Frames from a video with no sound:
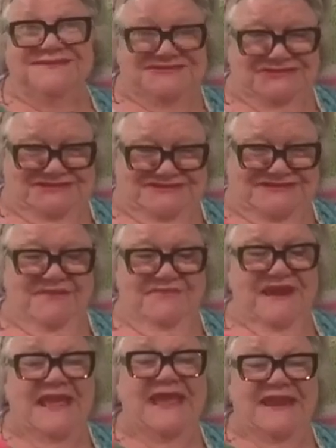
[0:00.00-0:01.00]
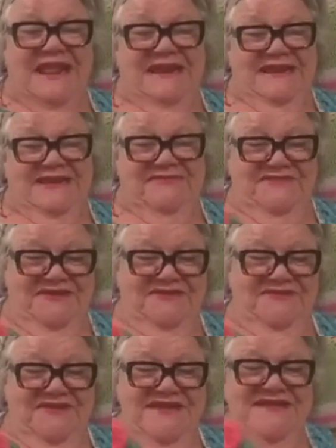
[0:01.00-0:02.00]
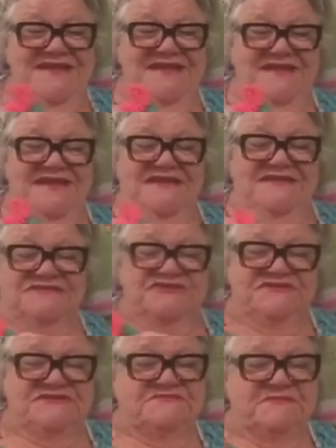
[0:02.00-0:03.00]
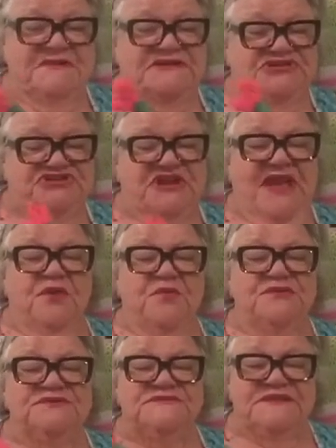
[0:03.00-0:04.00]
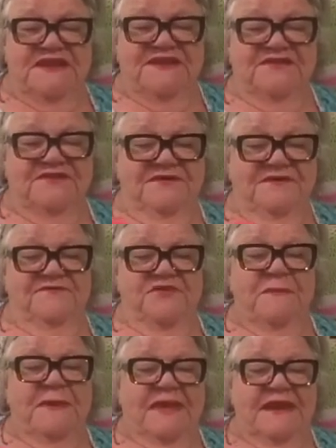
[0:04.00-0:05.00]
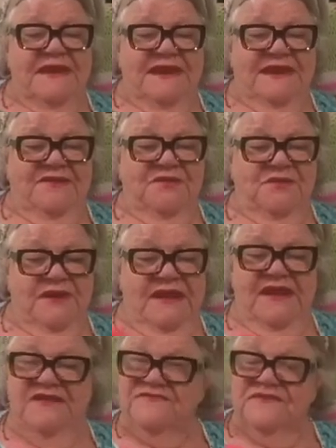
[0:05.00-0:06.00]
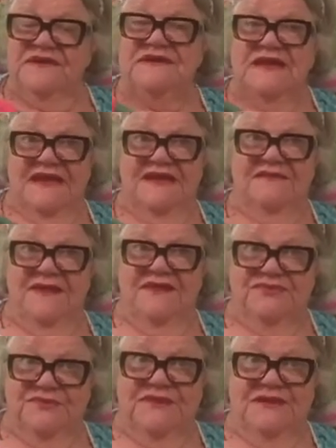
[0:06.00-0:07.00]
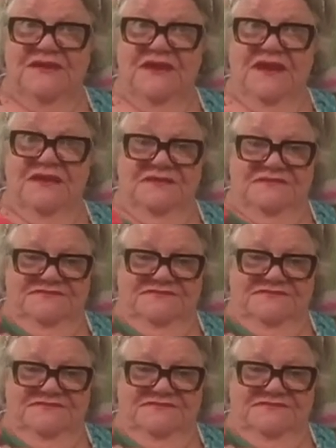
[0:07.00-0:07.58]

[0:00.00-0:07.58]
She says I'm glad I live here. She says, but it showers there for about an hour every day about 3 o'clock.